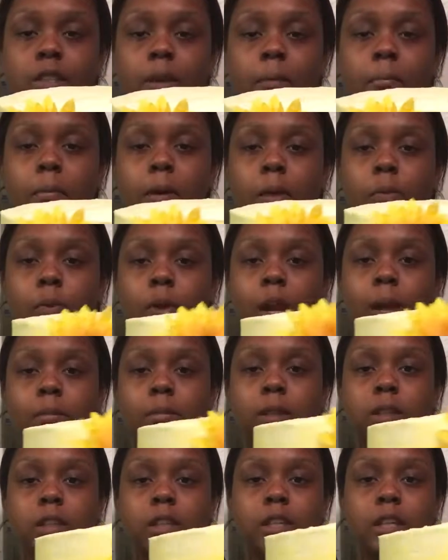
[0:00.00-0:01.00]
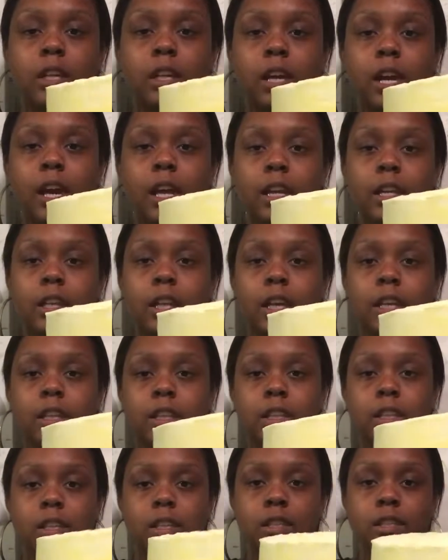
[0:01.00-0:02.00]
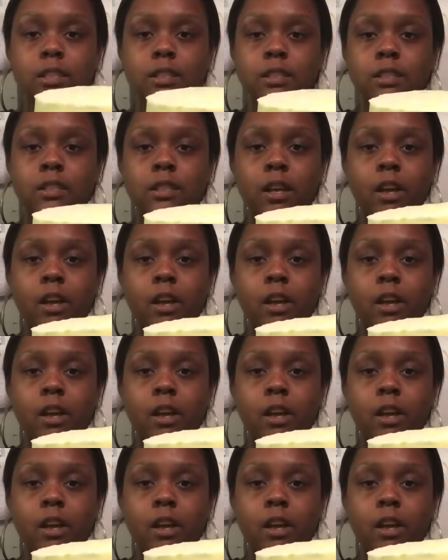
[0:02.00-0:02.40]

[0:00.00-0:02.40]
But when I'm looking at it like this,